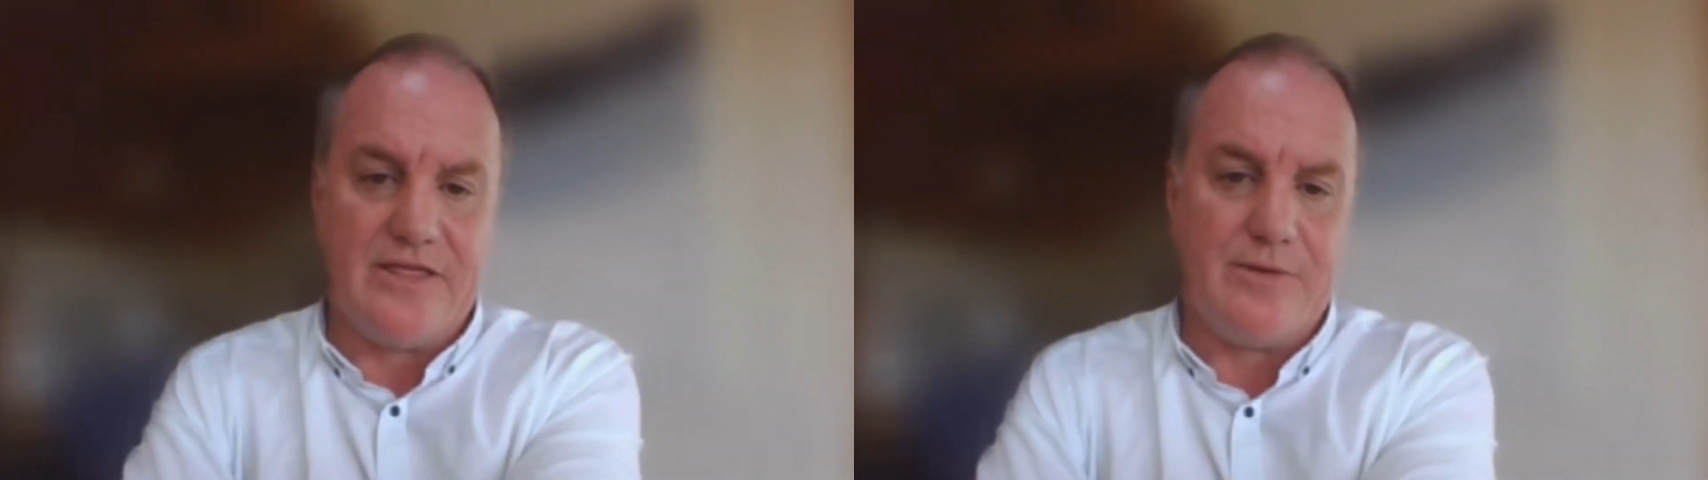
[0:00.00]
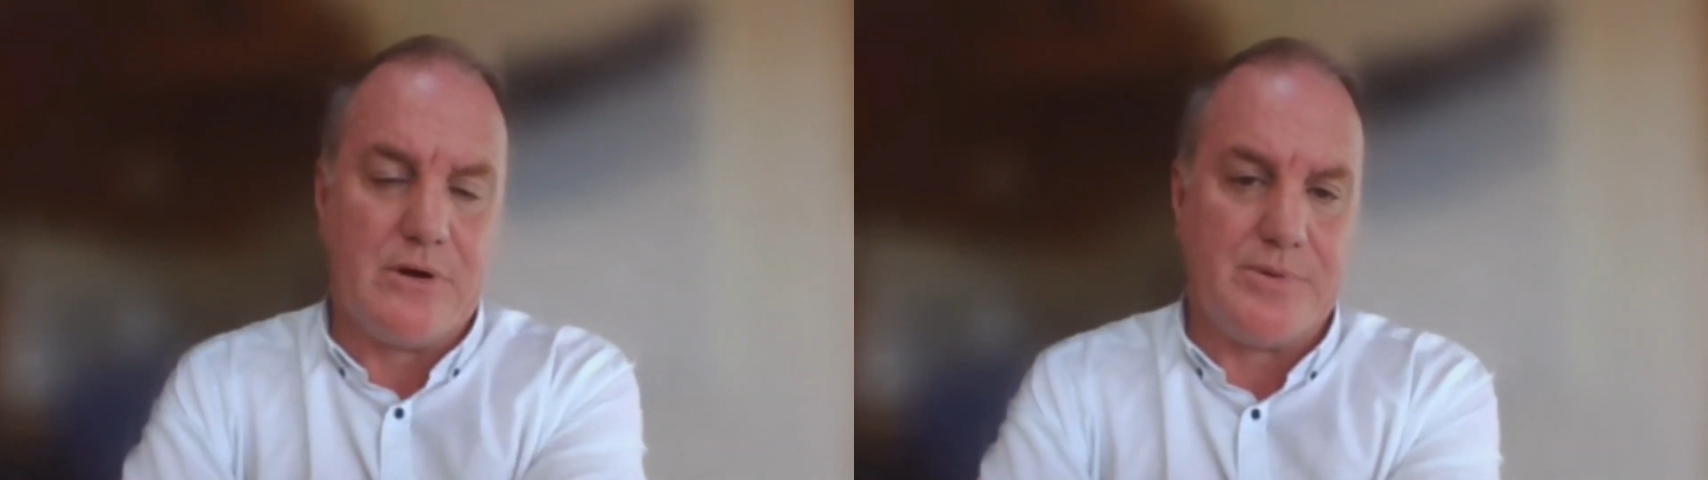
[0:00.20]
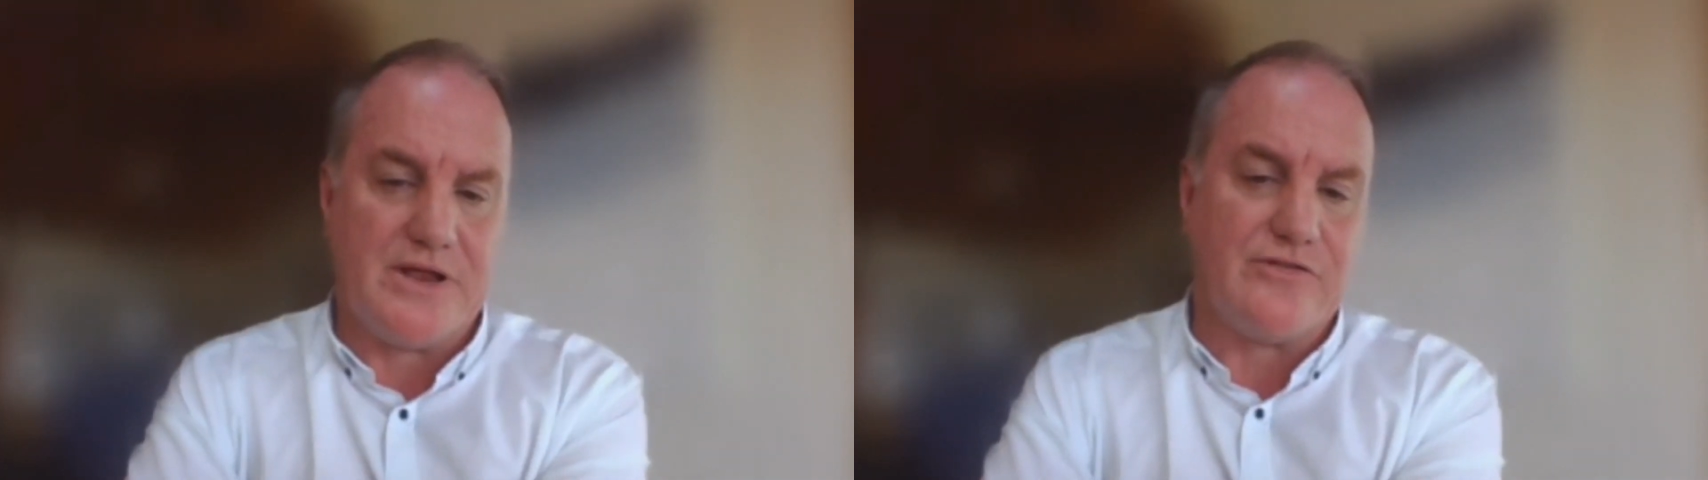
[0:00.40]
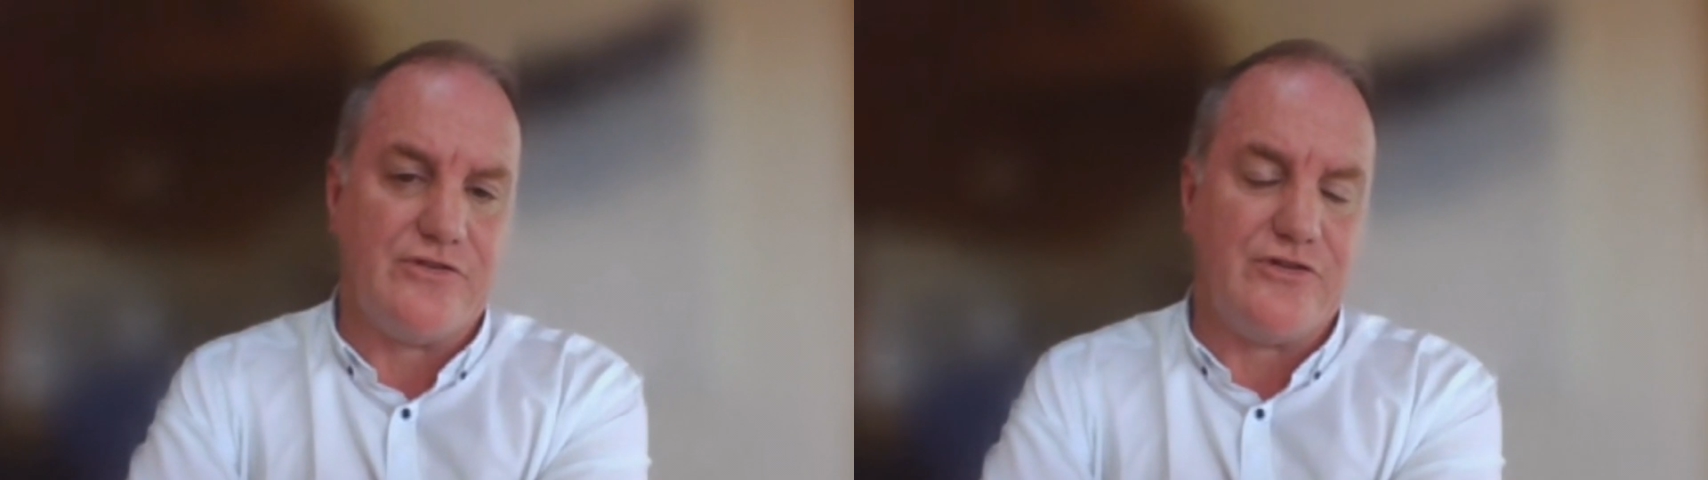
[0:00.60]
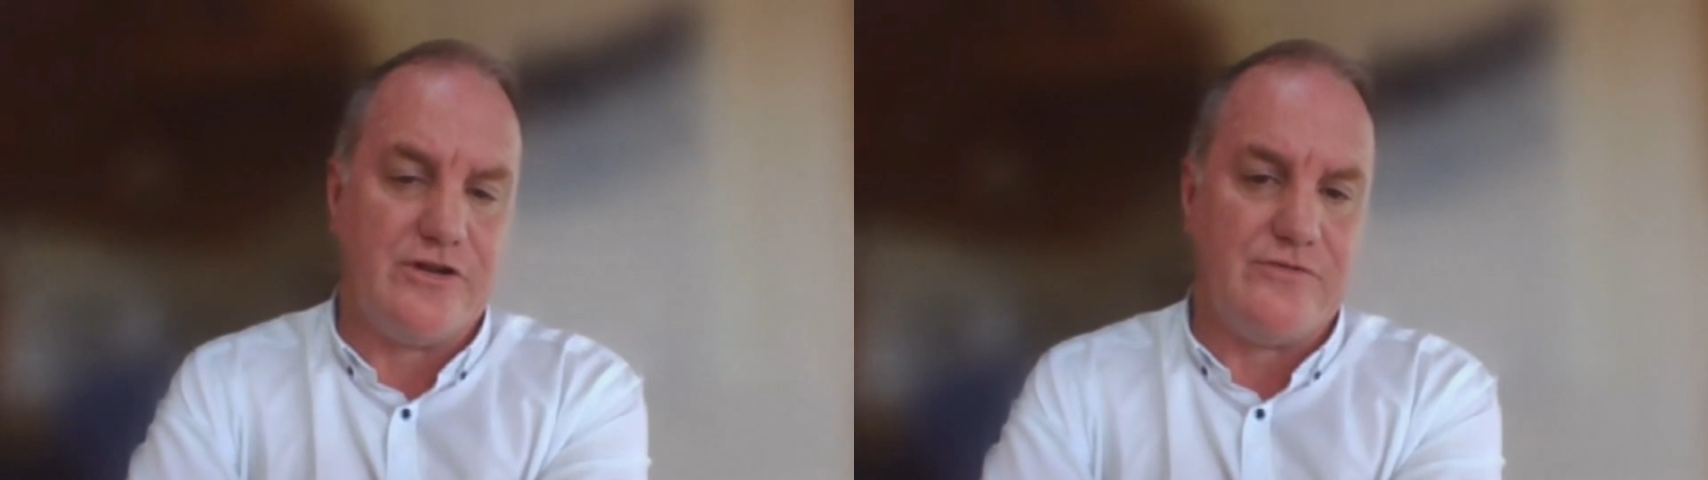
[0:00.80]
the Property
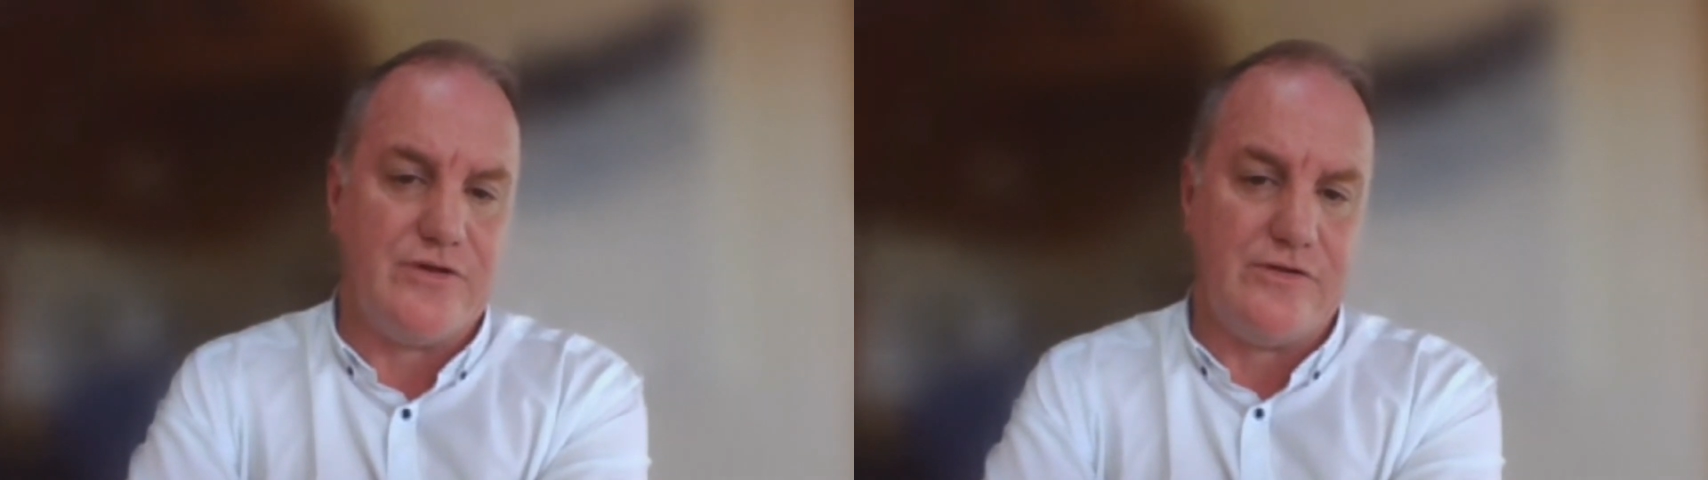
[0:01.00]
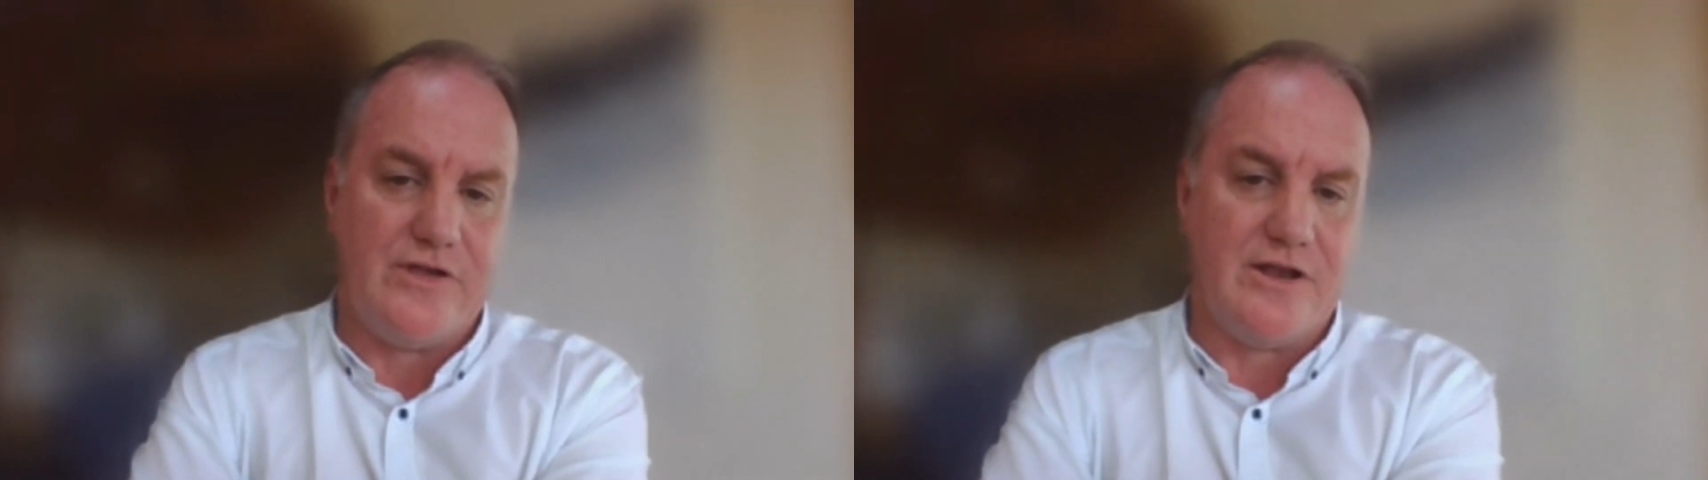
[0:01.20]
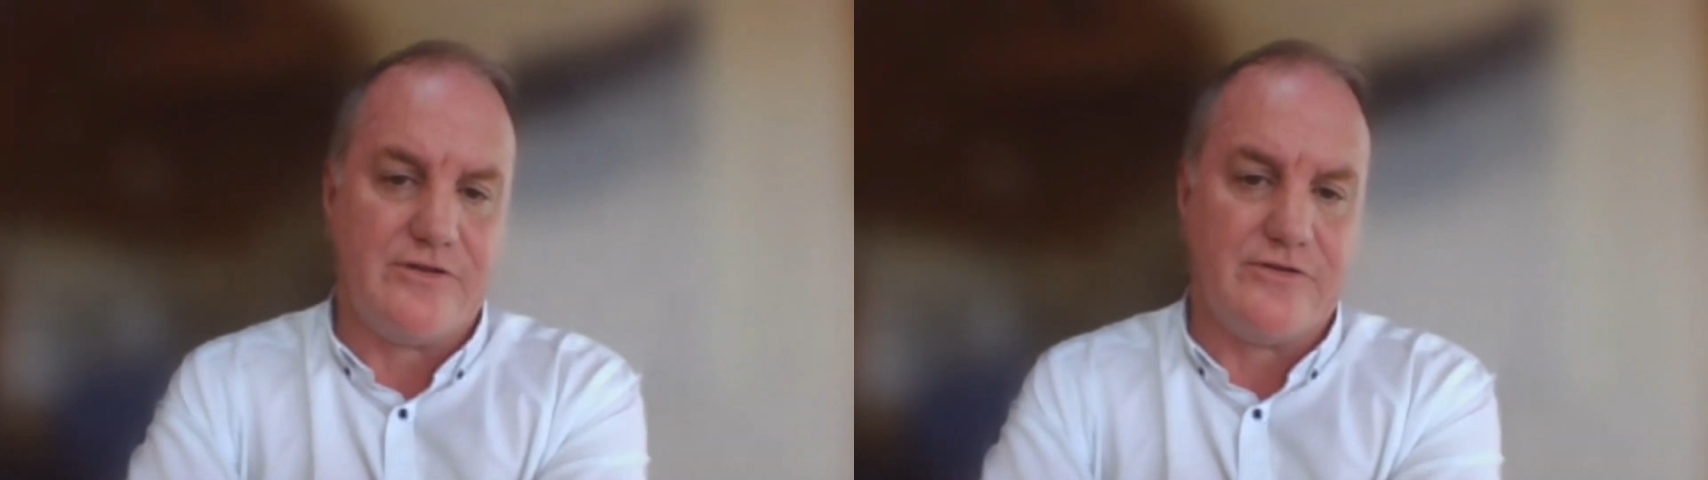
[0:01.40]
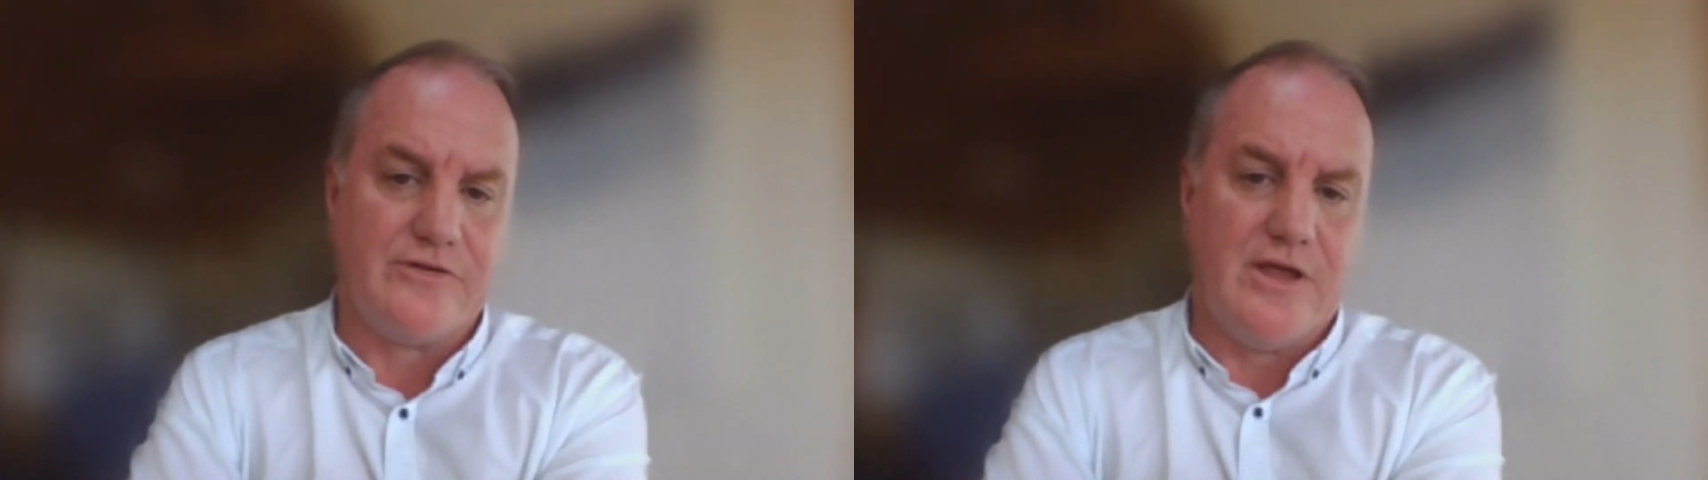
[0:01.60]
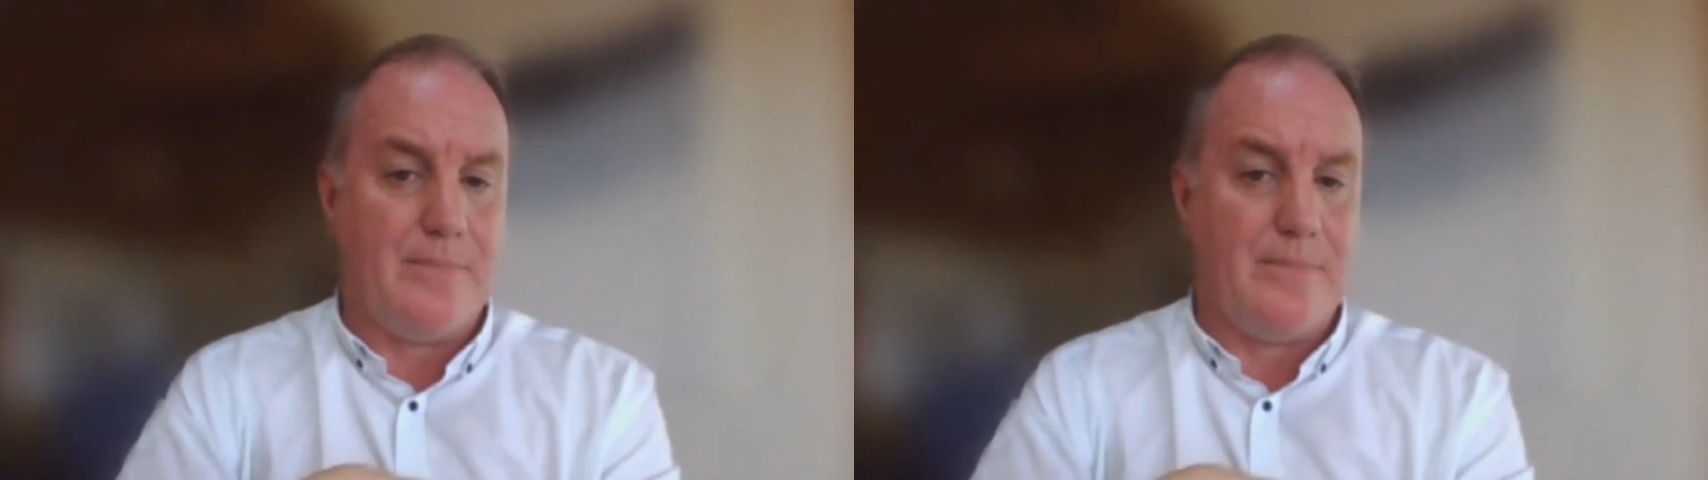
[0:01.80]
Institute of New Zealand,